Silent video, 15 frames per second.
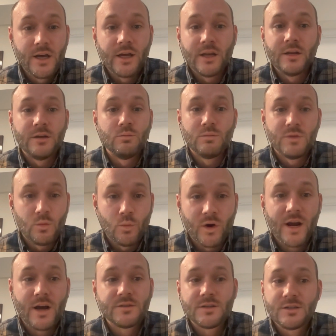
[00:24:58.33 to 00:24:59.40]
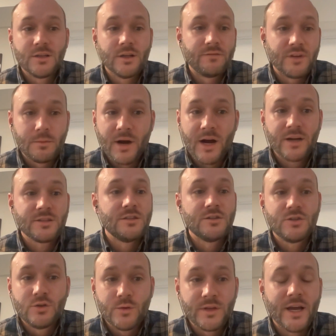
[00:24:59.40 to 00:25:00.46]
and in warehouses, lifting
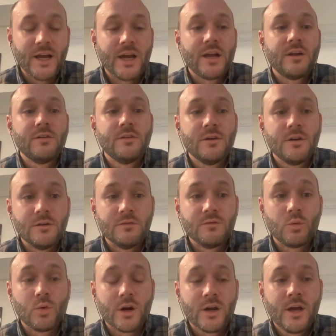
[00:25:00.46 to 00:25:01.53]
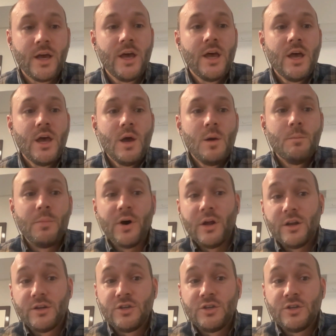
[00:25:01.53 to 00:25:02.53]
boxes, doing that kind of work. But